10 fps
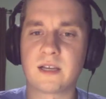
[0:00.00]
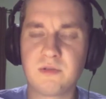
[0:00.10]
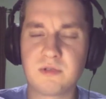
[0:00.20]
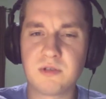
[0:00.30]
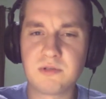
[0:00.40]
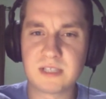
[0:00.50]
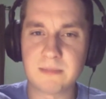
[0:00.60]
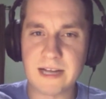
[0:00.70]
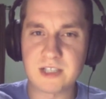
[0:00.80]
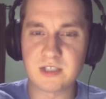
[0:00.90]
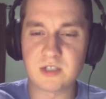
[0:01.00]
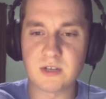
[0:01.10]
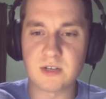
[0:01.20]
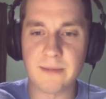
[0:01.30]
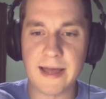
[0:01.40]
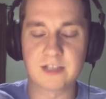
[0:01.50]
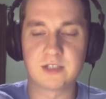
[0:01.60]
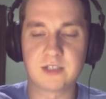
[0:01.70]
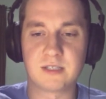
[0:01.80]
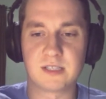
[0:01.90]
you use them actually during a
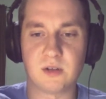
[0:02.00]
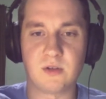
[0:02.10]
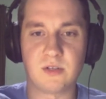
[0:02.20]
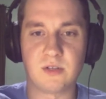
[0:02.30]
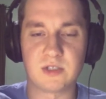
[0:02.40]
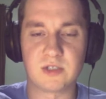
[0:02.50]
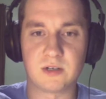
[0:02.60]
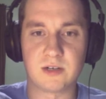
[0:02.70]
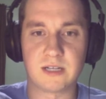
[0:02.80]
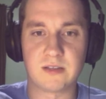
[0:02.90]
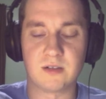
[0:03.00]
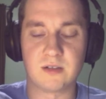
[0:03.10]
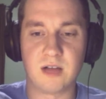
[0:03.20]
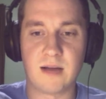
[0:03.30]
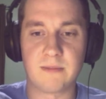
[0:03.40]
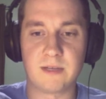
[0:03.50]
match, or is this only during the lobby?